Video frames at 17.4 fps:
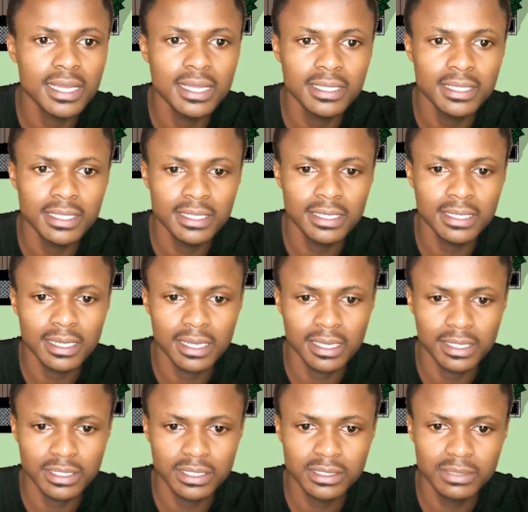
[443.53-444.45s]
And then
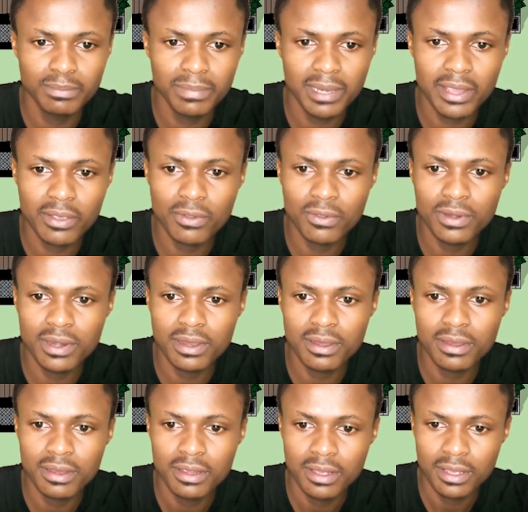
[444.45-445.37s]
I display order,